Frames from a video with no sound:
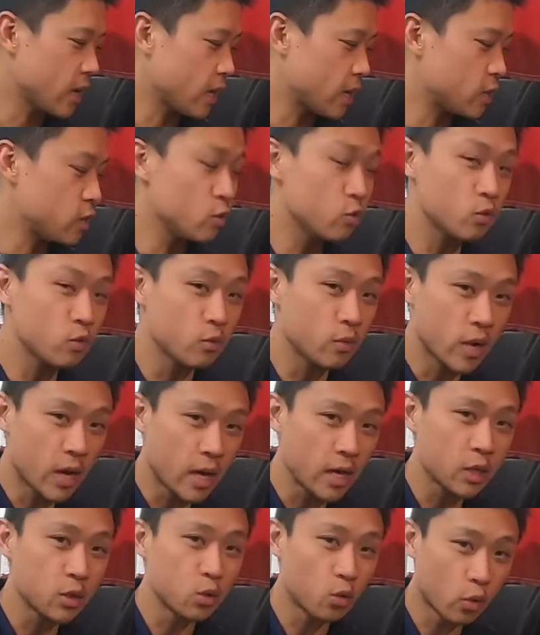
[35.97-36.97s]
and you do
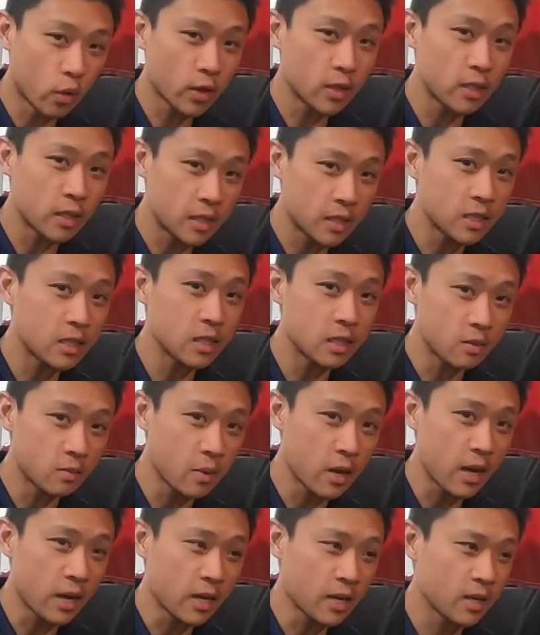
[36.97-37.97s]
not torque these to
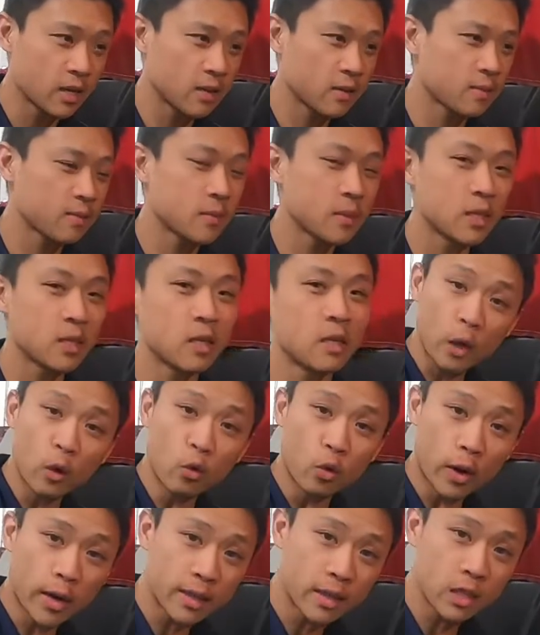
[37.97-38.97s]
spec.
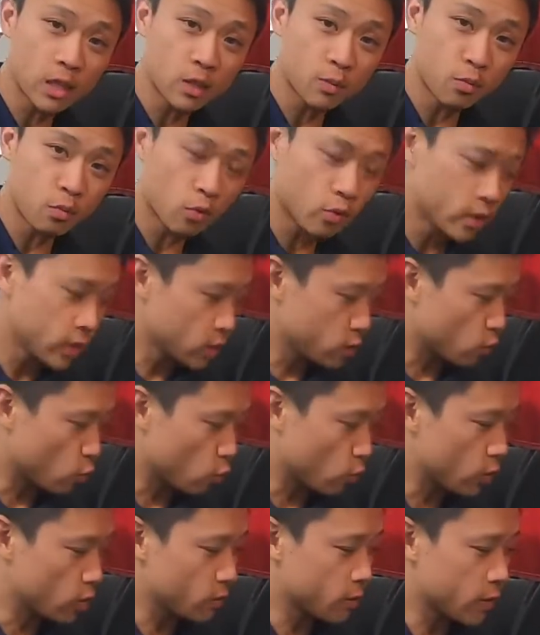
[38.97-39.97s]
We're at this point, your
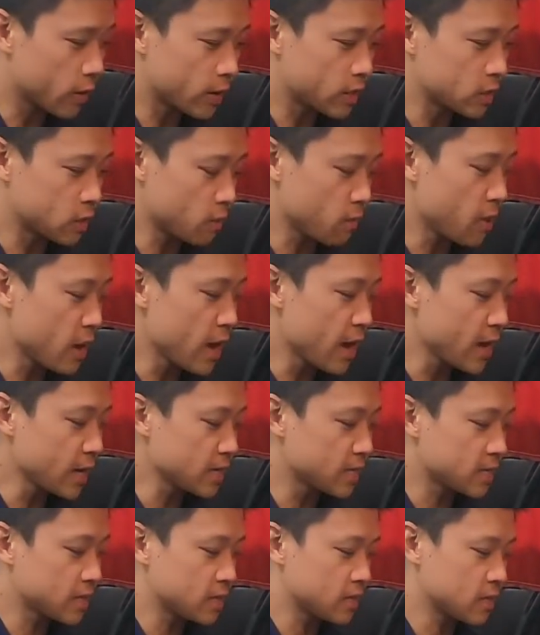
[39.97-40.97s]
wheel bearings are
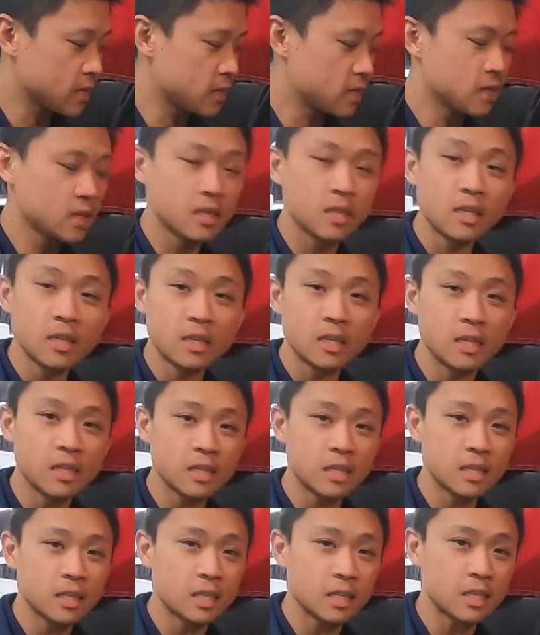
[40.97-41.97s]
packed,
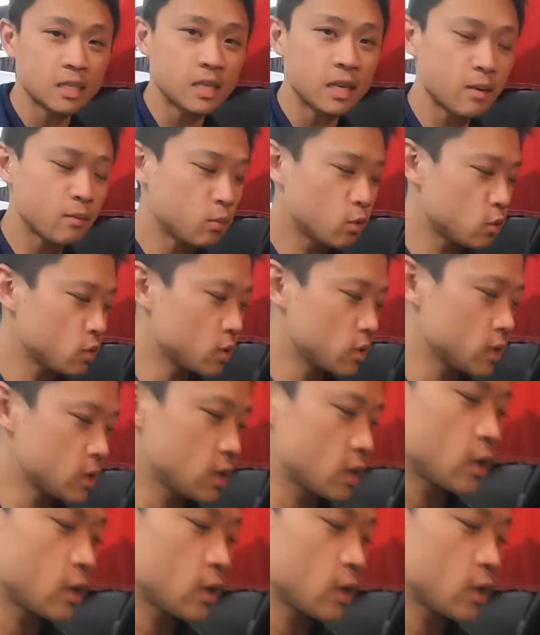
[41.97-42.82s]
this is assembled.